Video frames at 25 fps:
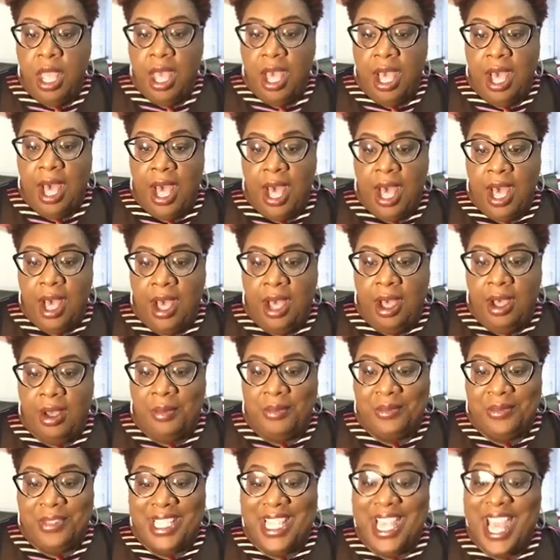
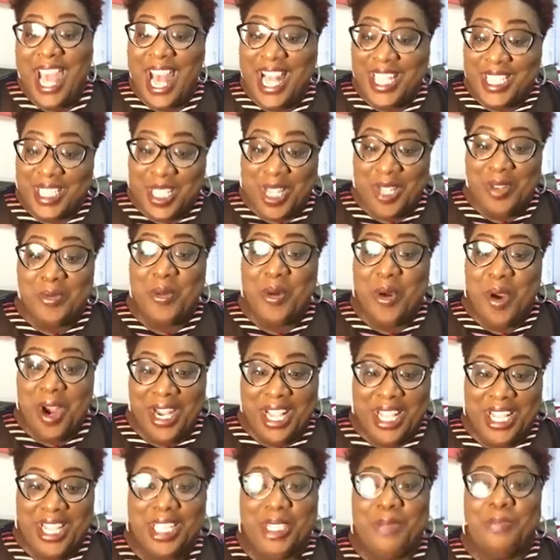Yes, good
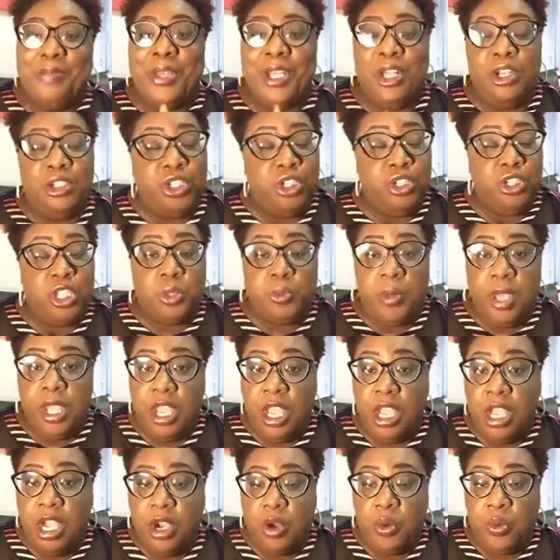morning. Build your
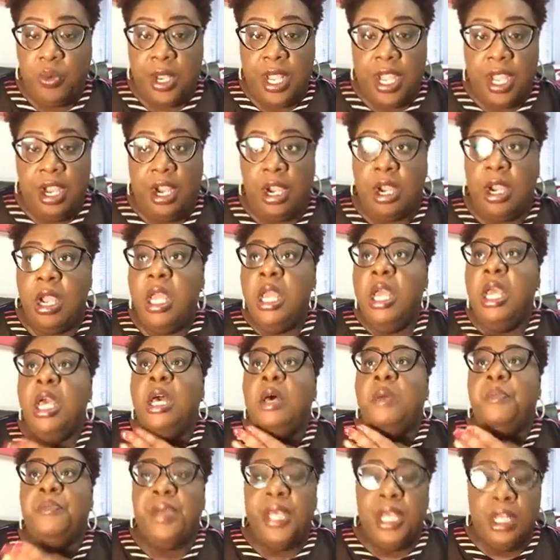speaking career,
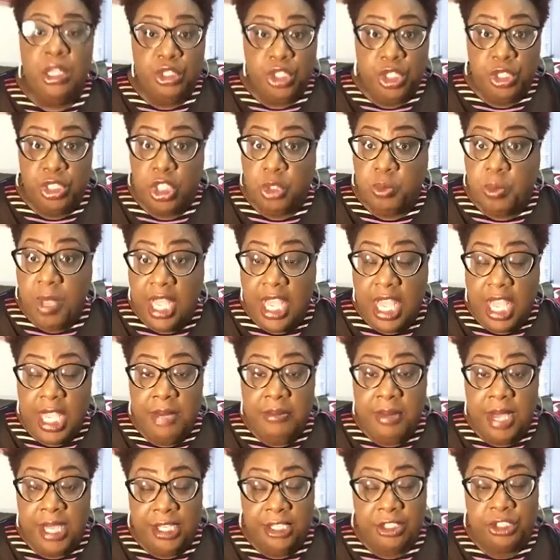build your speaking
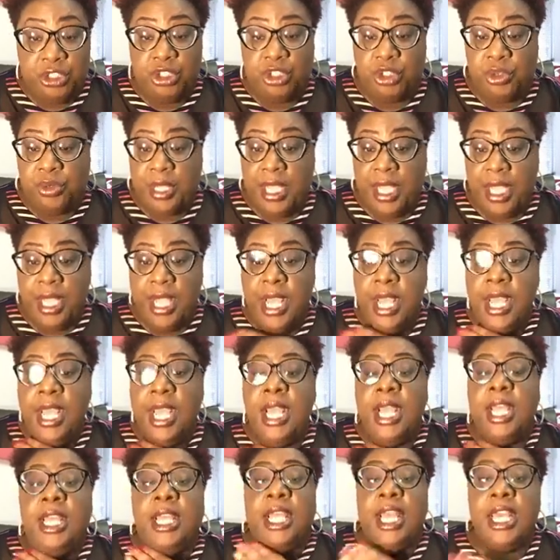ministry,
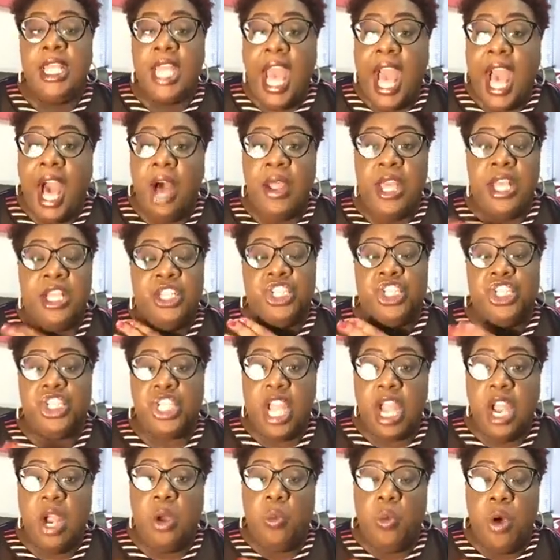get out and
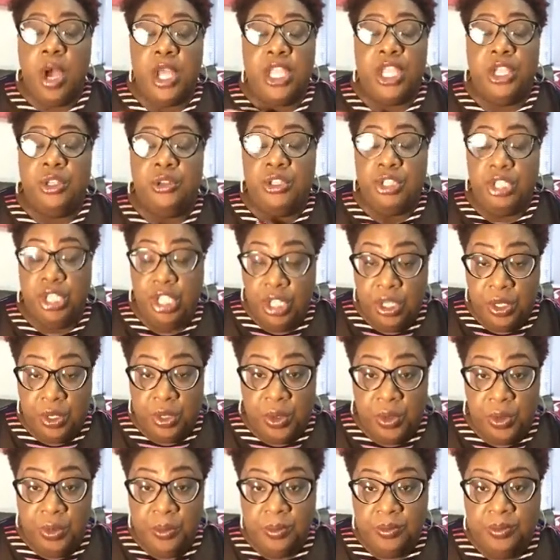share what you
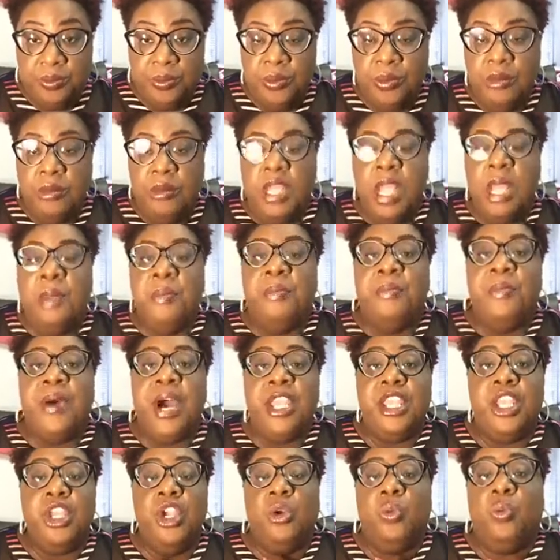do,
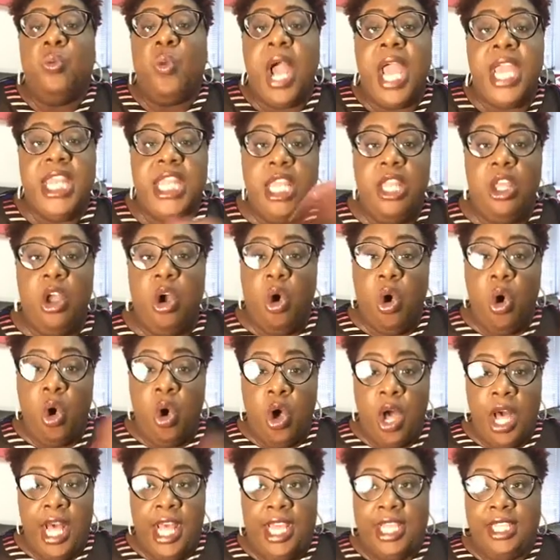but you're waiting
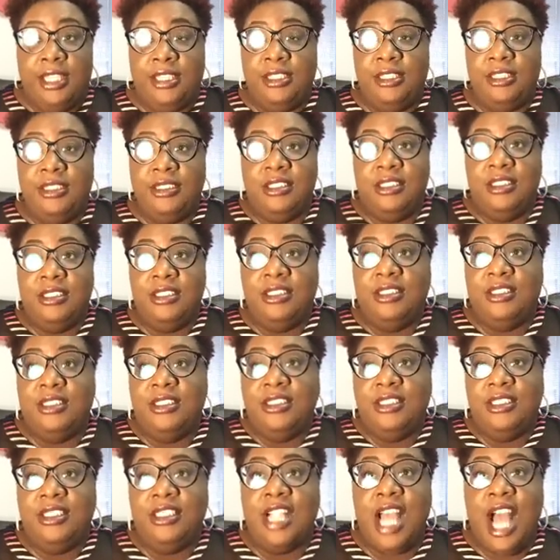on,
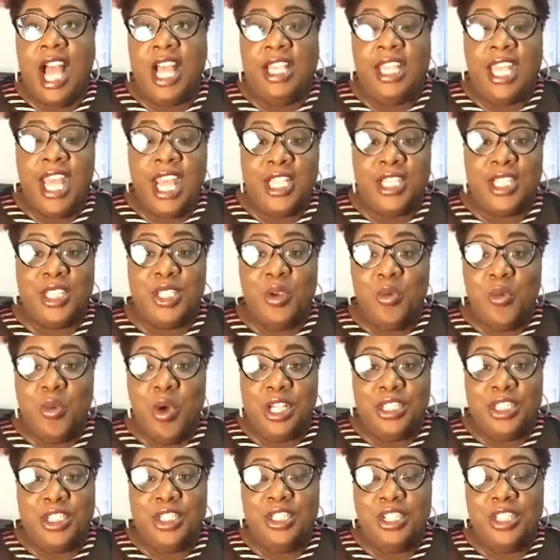I guess,
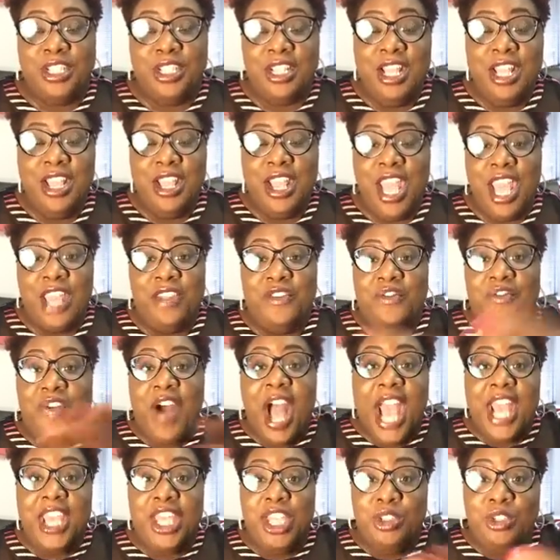someone to
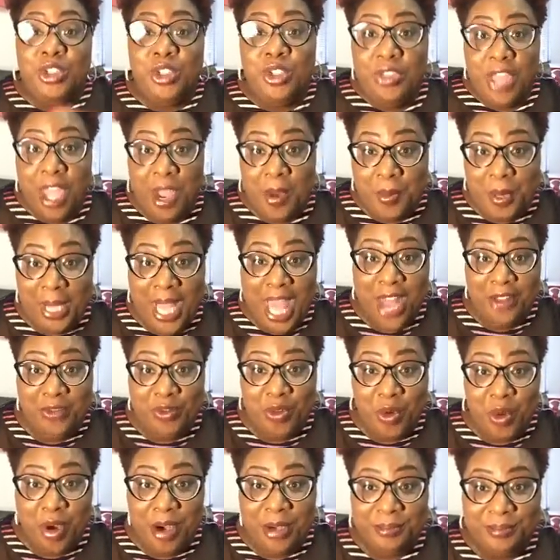invite you to their
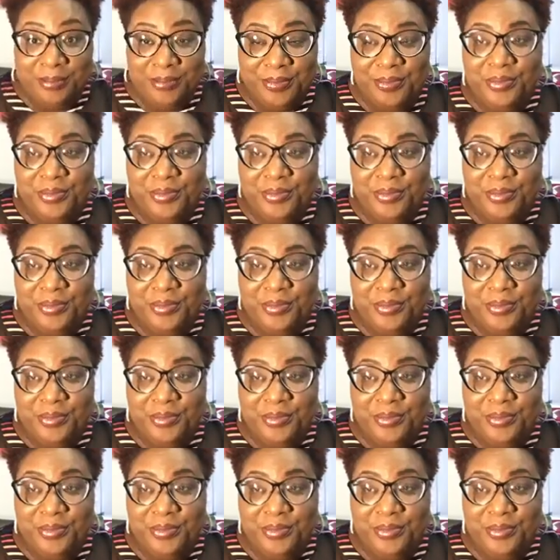platform.